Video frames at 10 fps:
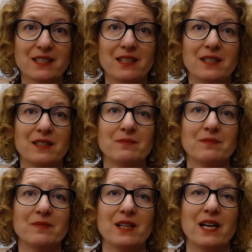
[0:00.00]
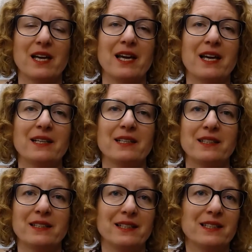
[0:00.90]
and
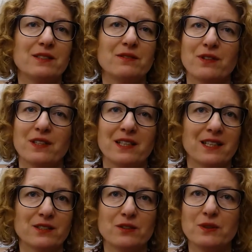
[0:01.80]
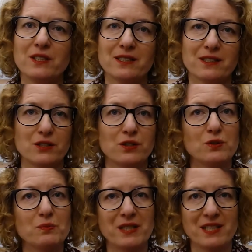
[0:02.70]
at least for the next 2 years there
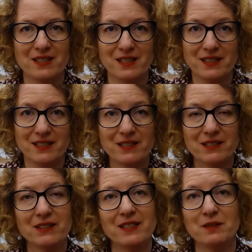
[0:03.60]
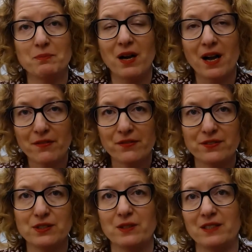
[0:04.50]
should be an idea and a path
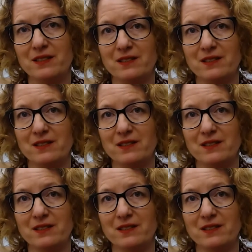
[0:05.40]
so that